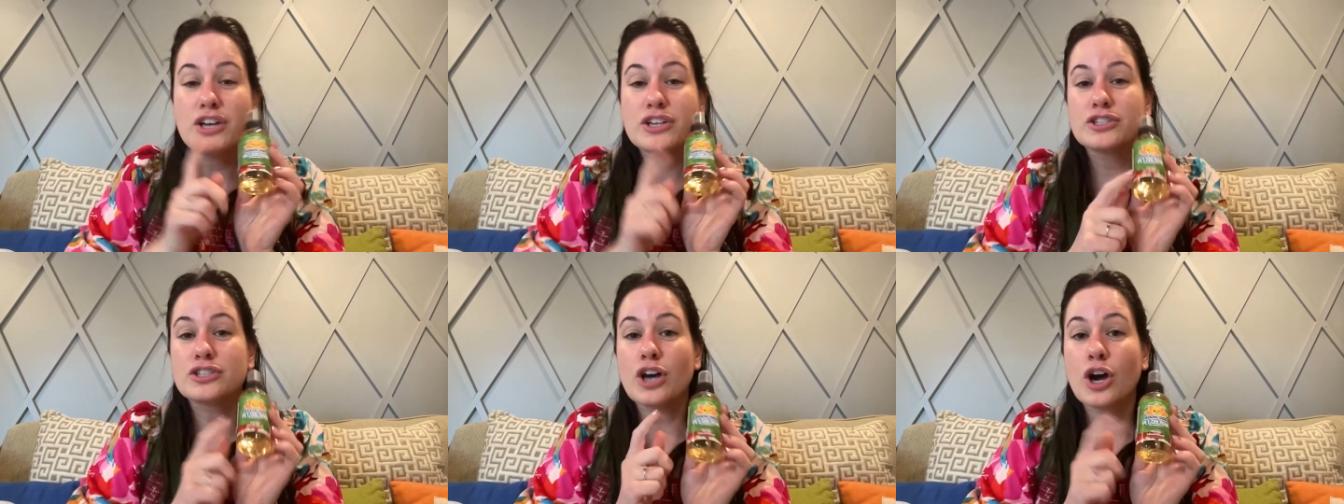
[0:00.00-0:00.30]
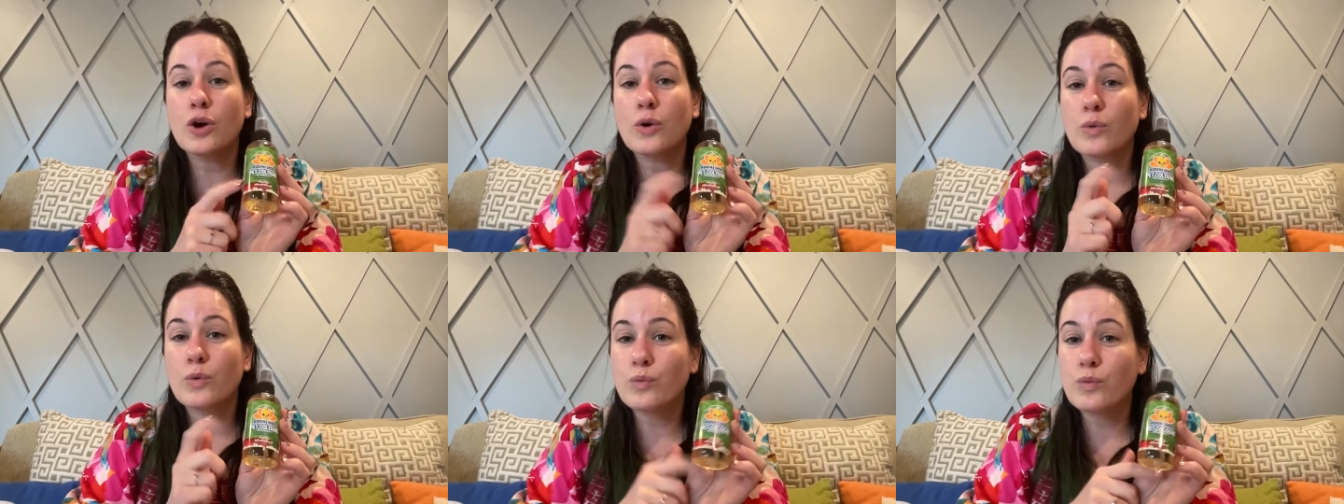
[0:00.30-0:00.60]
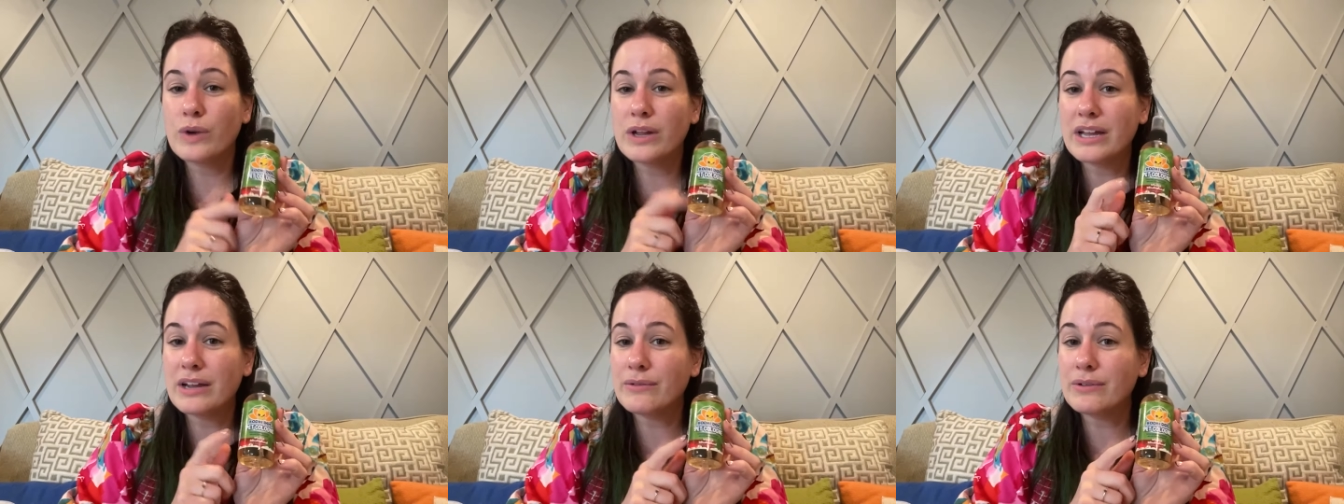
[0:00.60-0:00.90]
So
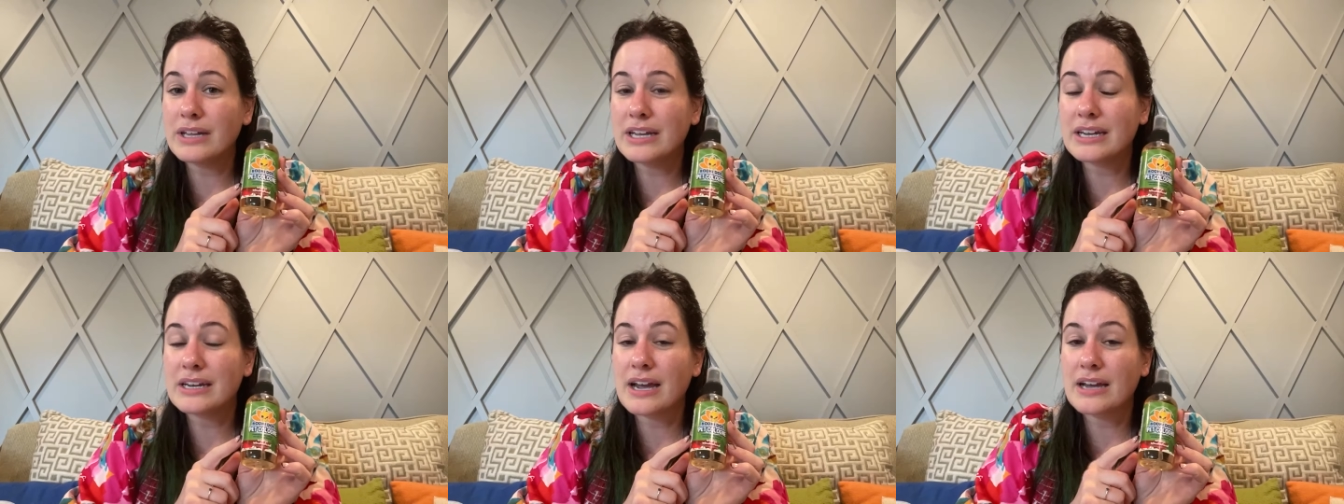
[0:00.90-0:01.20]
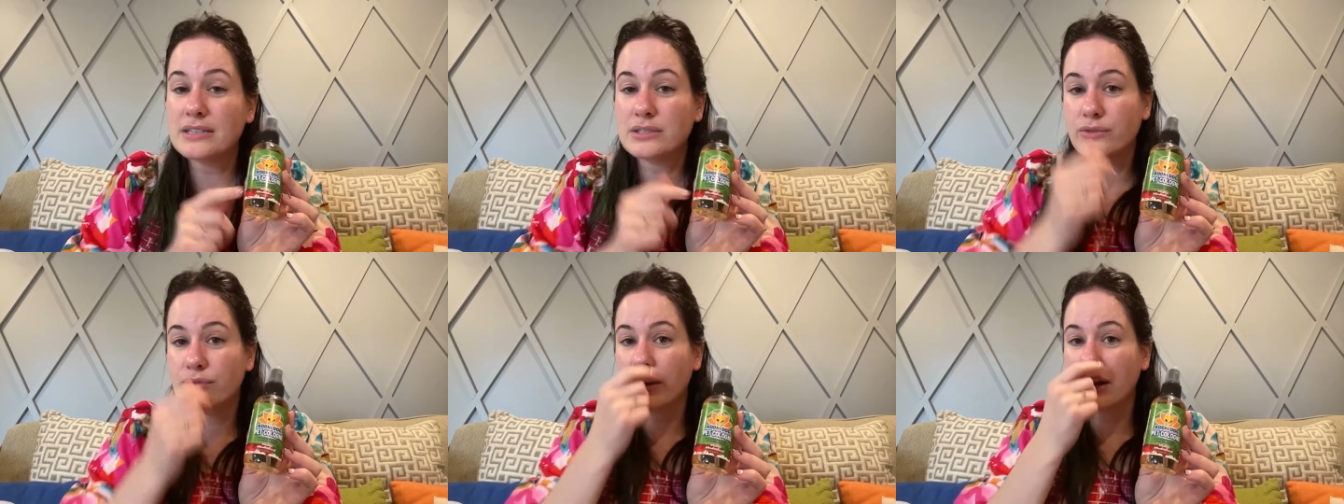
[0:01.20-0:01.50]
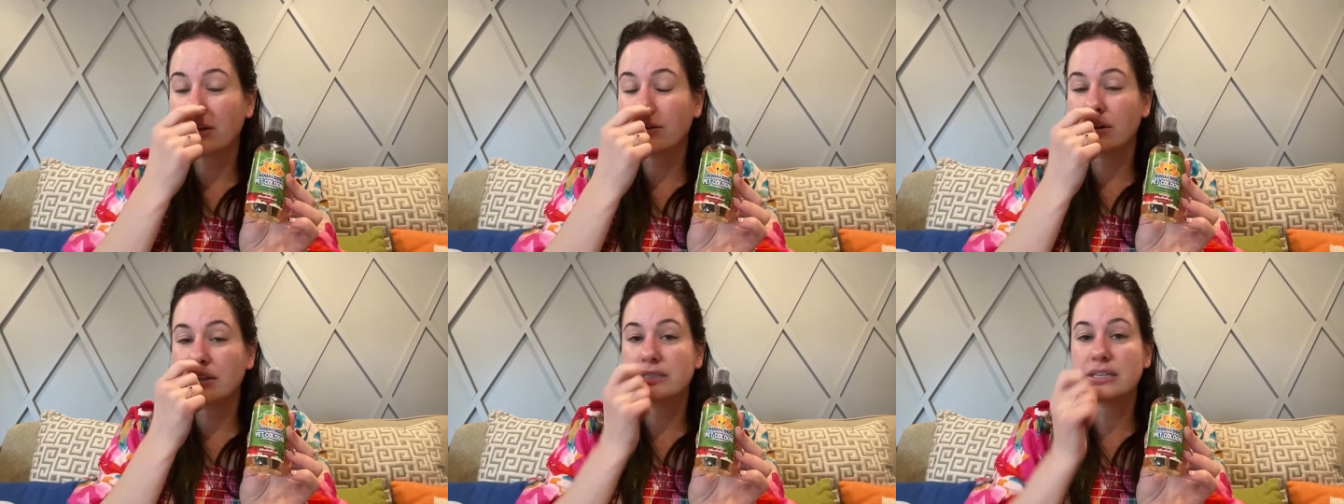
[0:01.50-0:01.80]
really, really nice
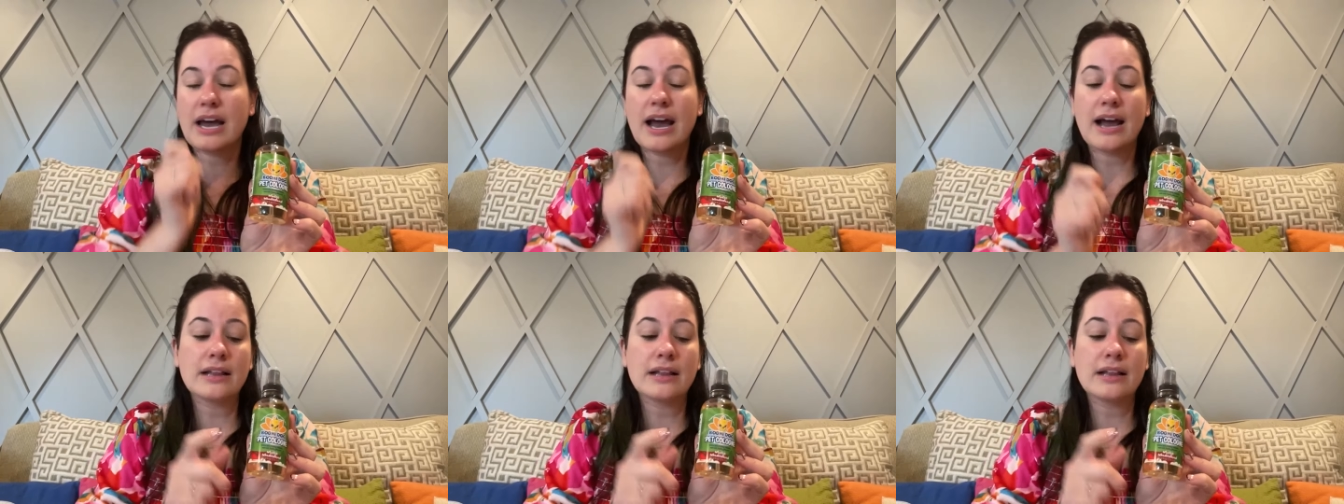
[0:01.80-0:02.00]
fragrance.